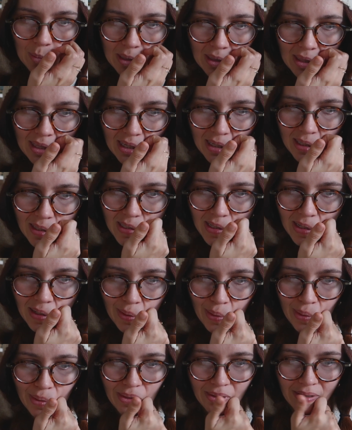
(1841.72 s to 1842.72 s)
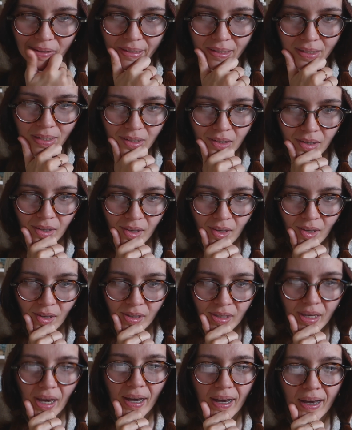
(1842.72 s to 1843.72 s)
I think it's called.
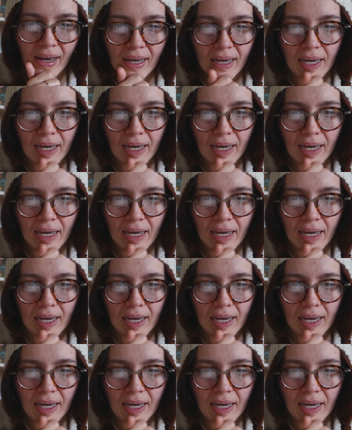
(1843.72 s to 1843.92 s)
Yeah,